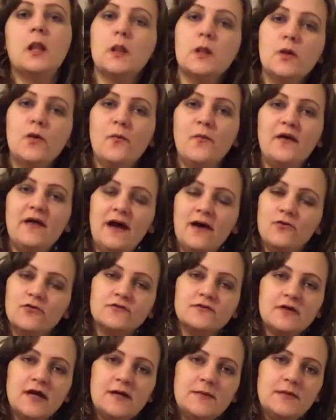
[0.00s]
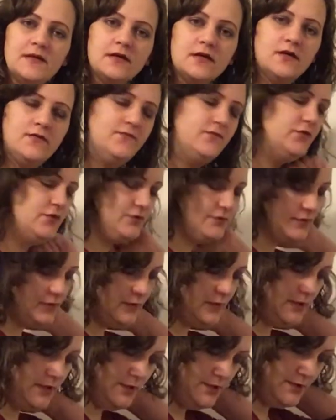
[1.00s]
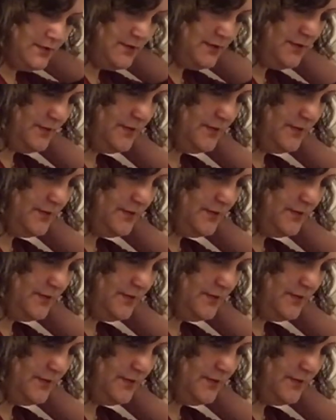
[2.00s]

a little bit outside my comfort zone here,